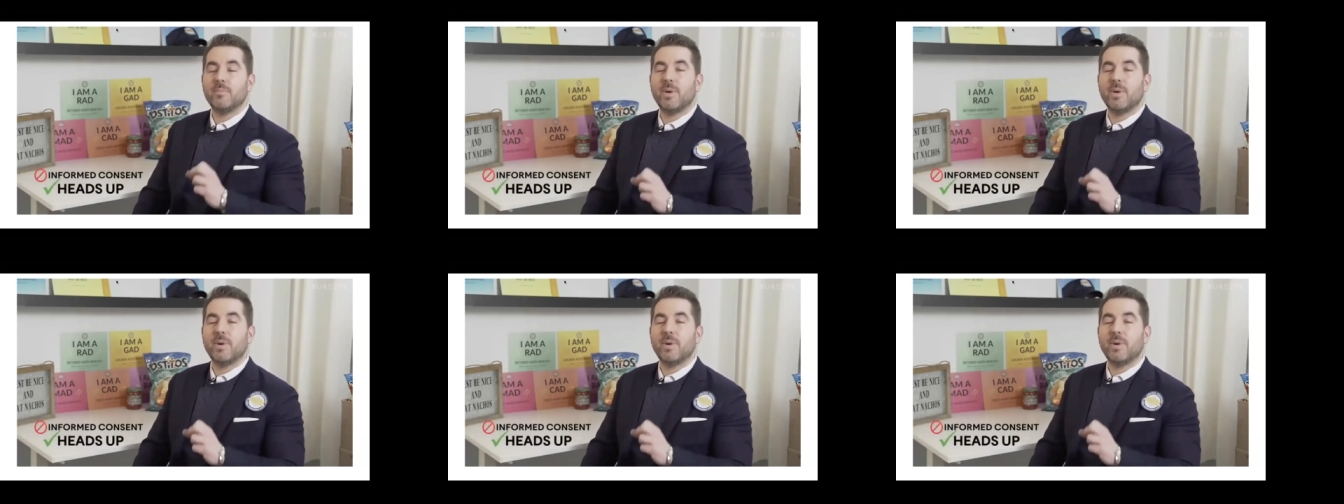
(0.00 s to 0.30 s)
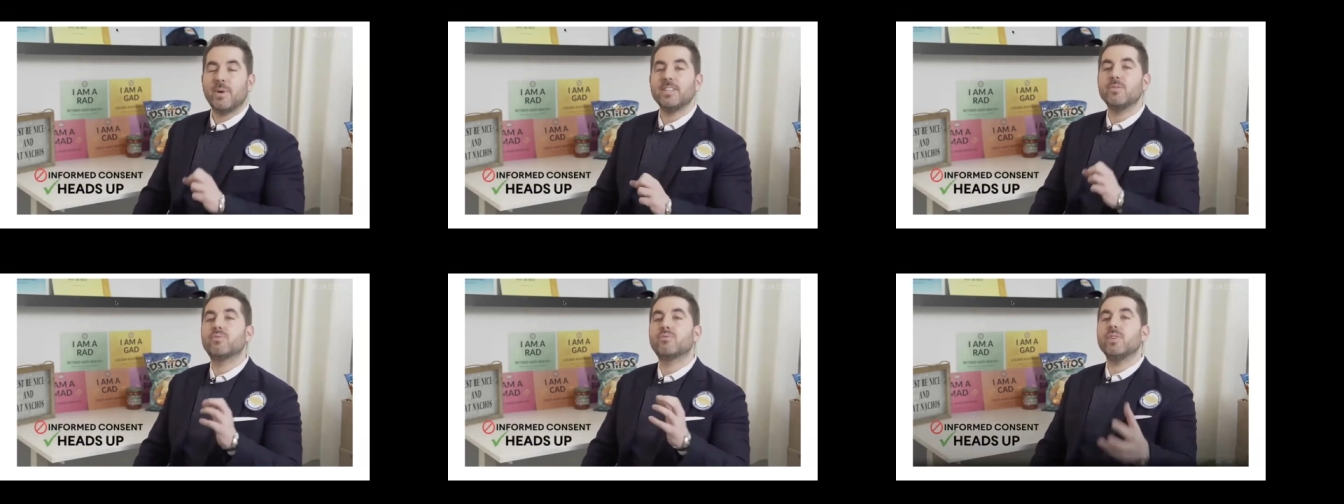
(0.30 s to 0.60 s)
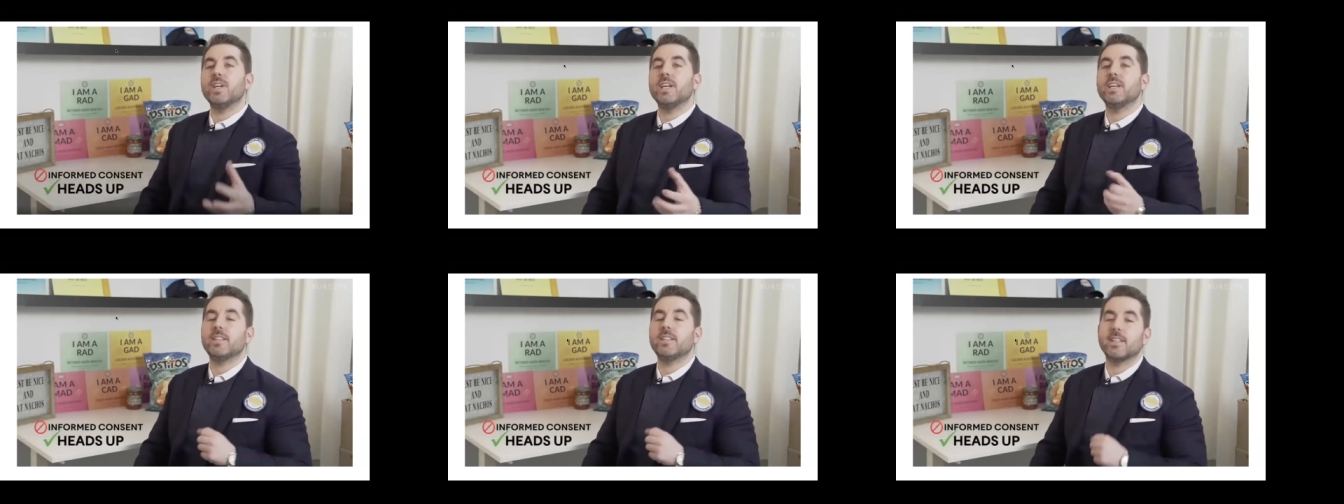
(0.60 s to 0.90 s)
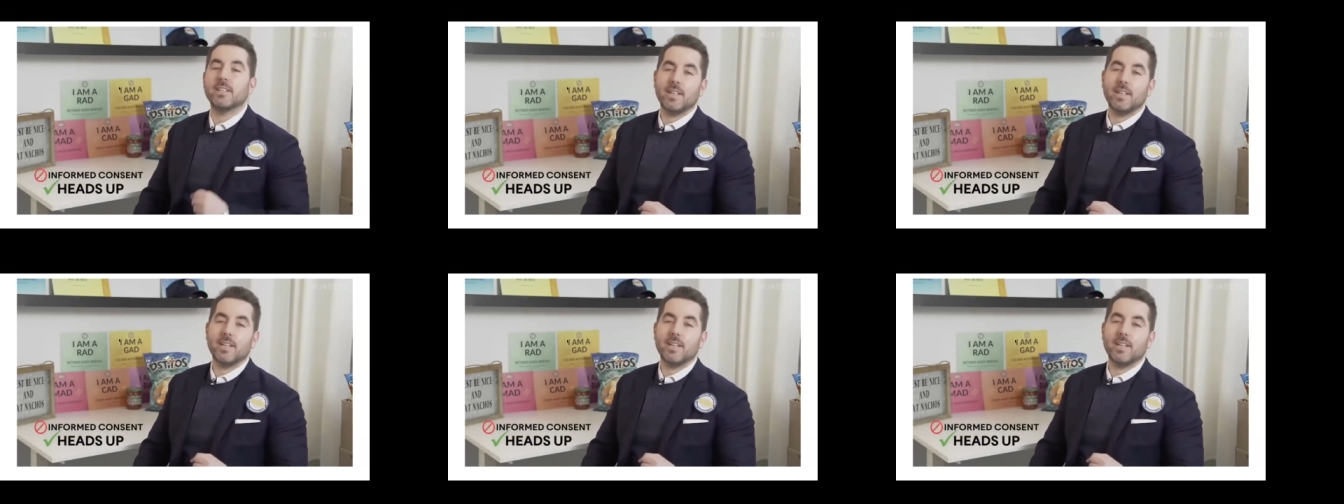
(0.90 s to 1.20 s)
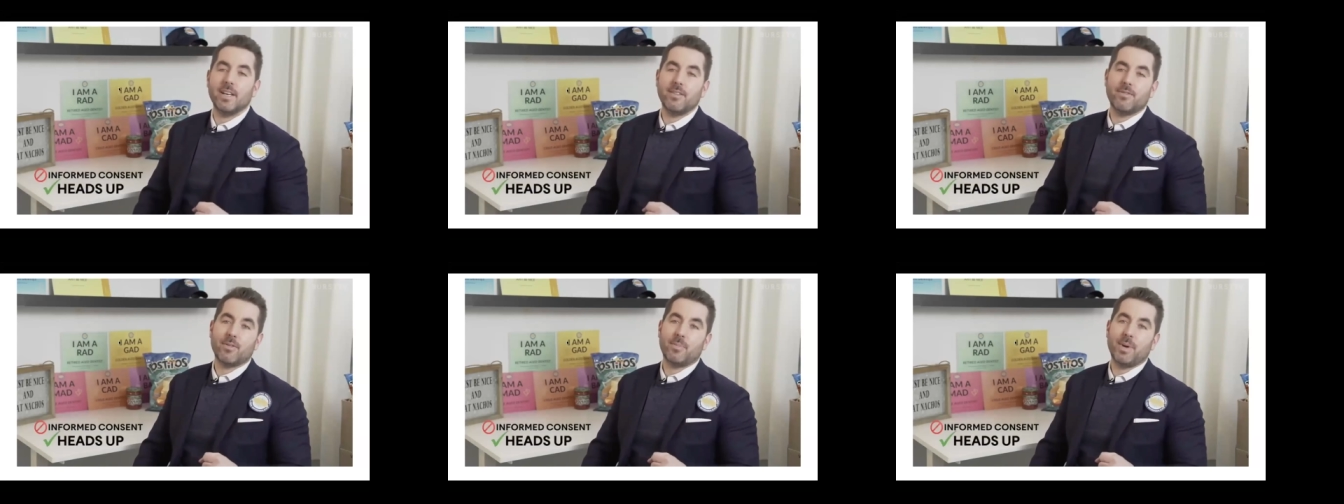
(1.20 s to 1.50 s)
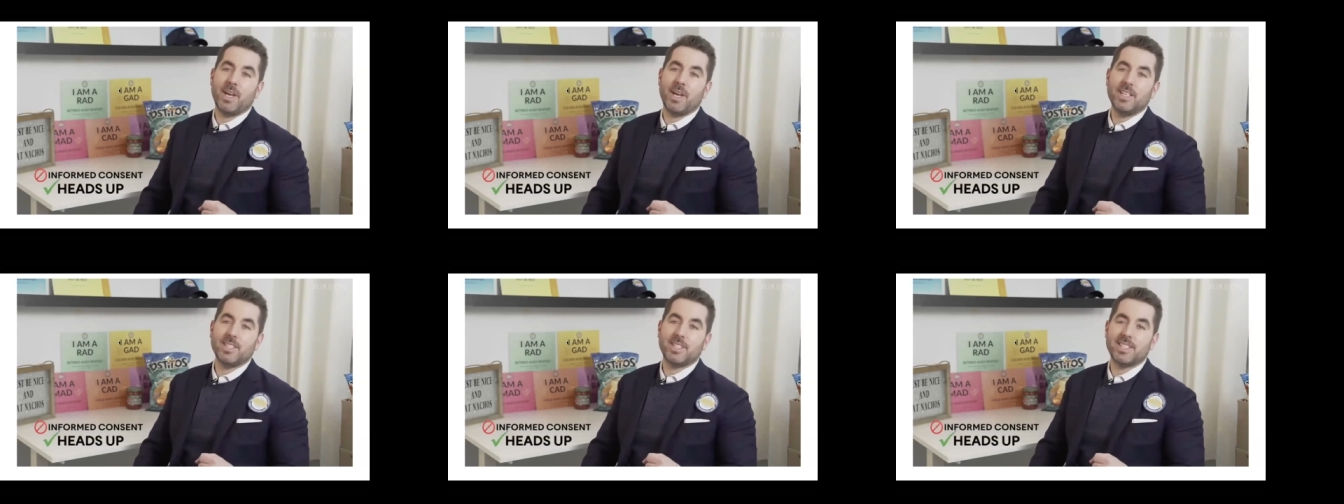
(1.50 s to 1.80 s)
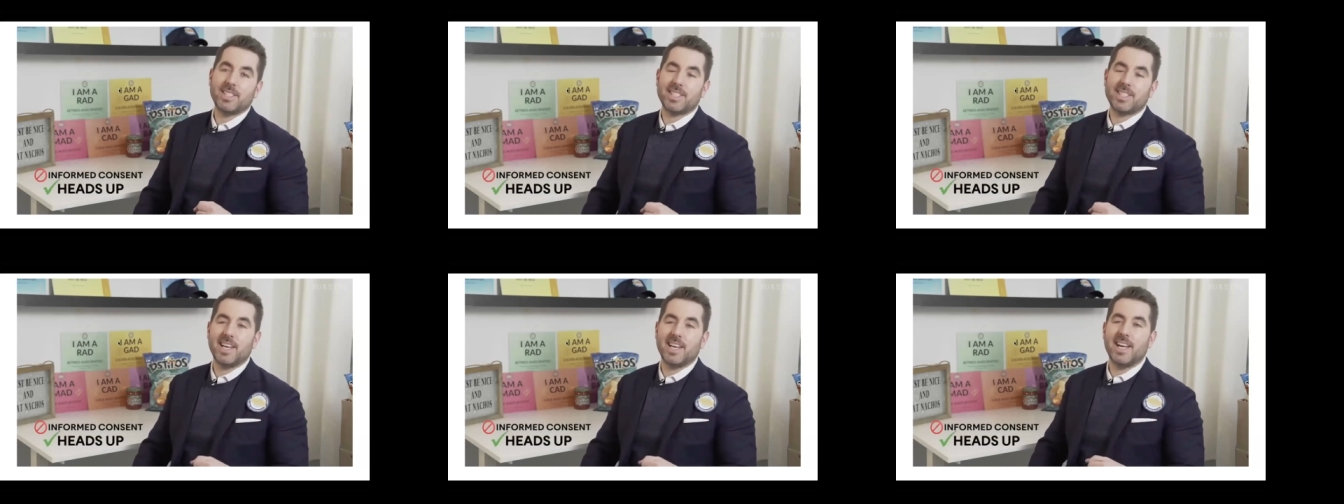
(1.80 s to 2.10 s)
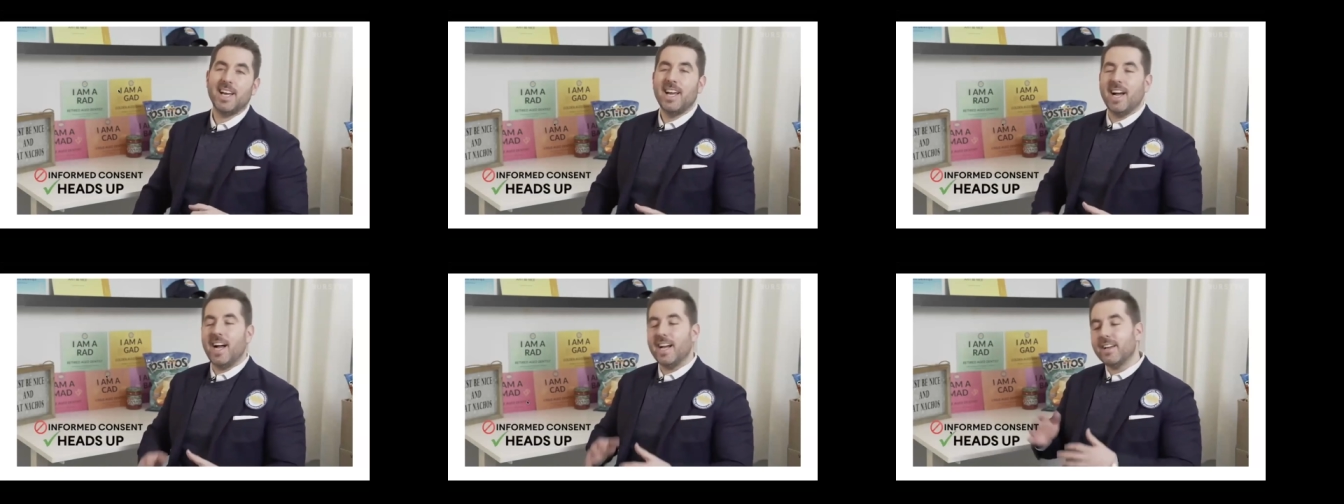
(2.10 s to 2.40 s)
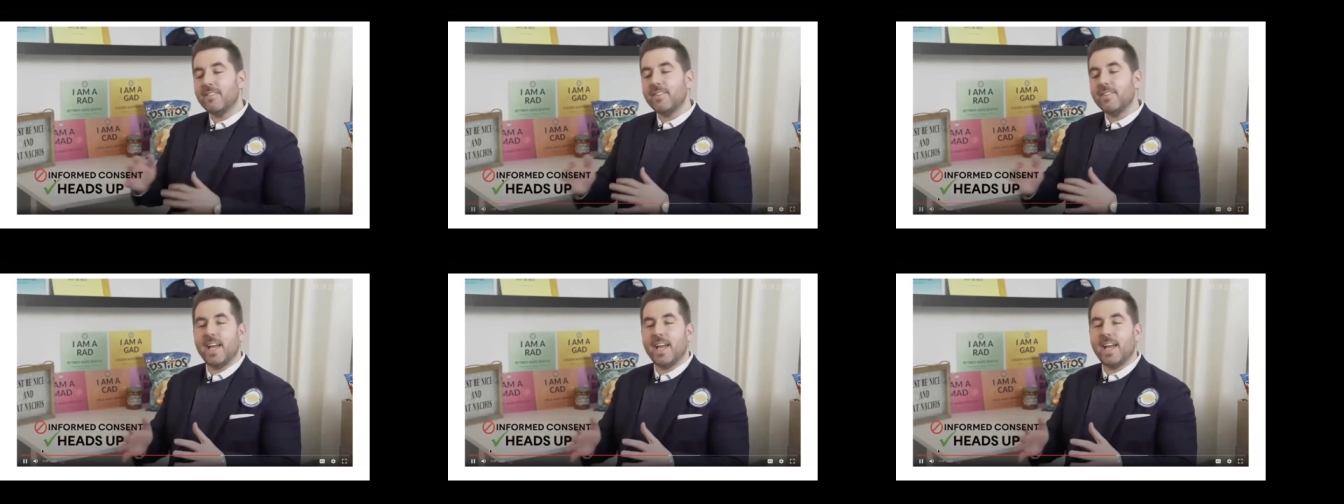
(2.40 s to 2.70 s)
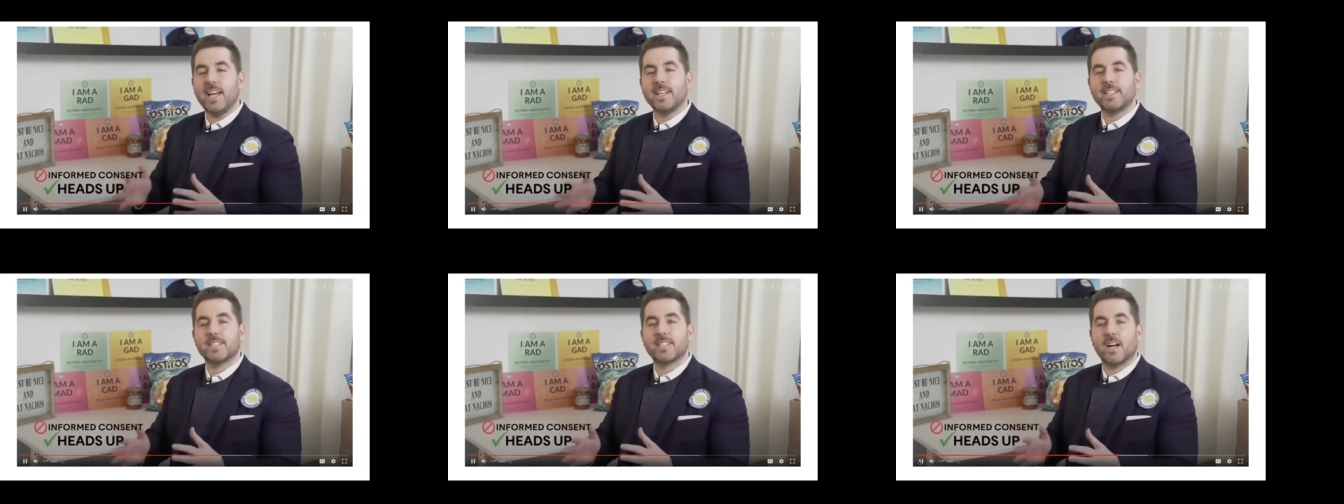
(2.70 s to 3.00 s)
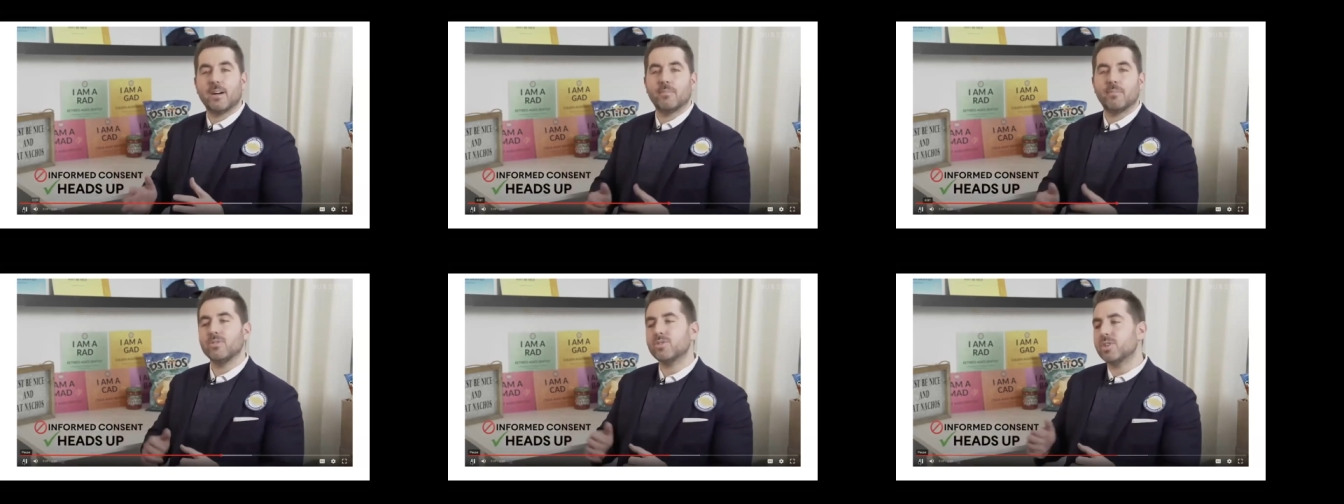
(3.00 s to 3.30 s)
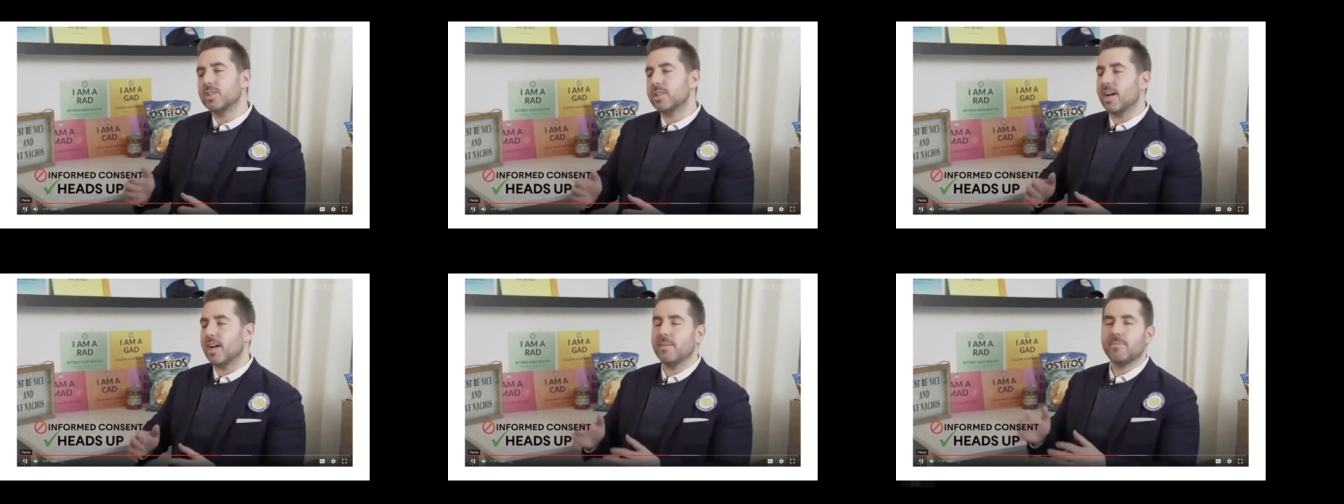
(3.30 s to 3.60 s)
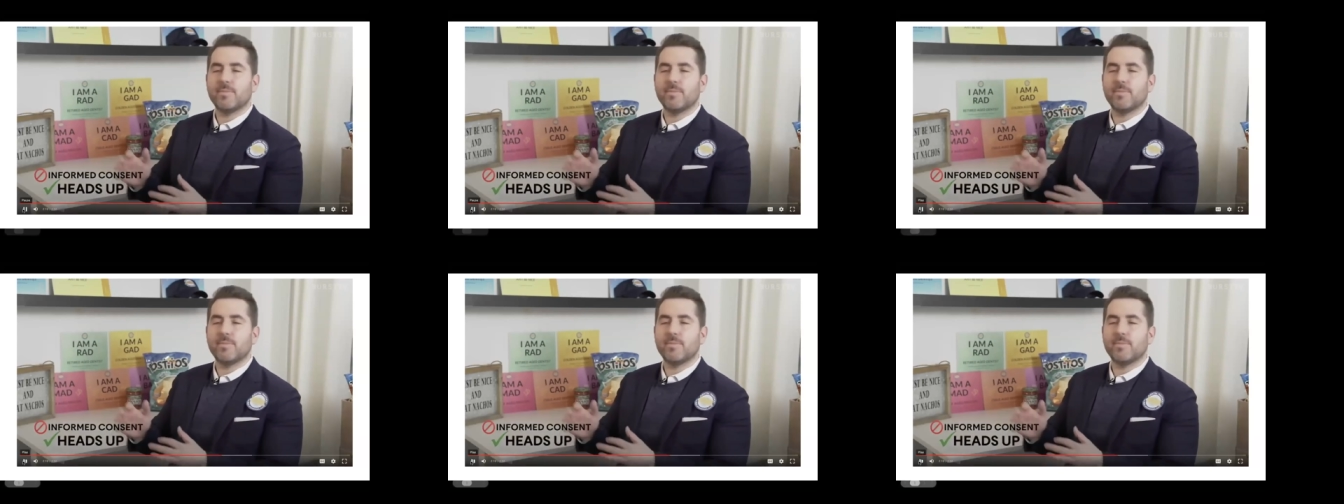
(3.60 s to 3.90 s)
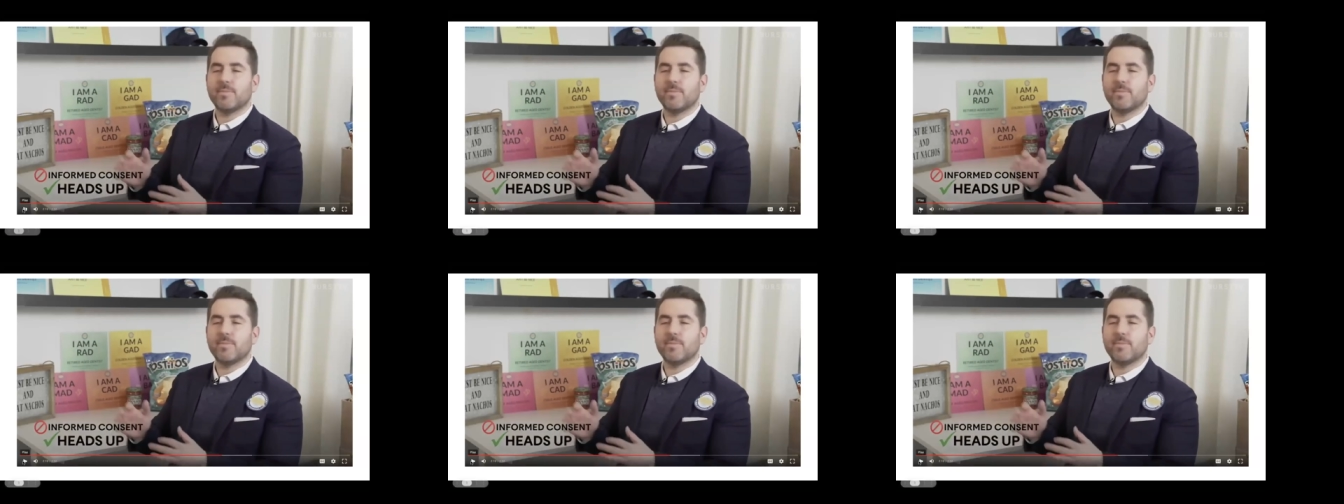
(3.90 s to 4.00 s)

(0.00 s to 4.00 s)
but as you bring it to life for patients, say, I'm going to give you a heads up. Most of the time,